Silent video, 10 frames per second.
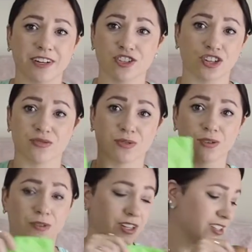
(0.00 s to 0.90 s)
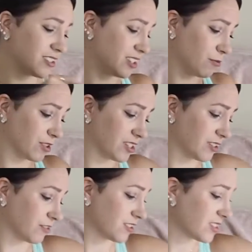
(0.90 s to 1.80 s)
I just really wanted to see what the
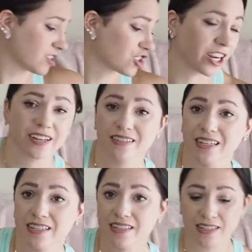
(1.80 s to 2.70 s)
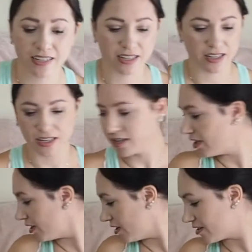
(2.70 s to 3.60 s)
difference in the shanks is.
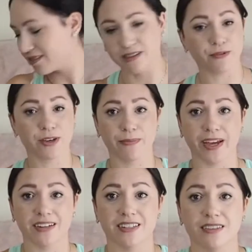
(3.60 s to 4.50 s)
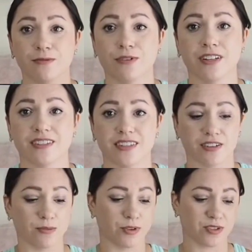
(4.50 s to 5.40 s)
So then we'll get back to the ones that are
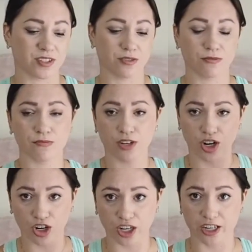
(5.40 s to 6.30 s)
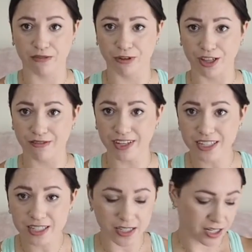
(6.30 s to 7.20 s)
the most current and
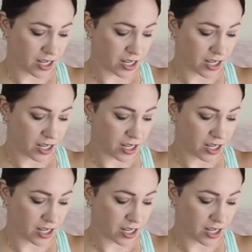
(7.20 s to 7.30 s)
relevant.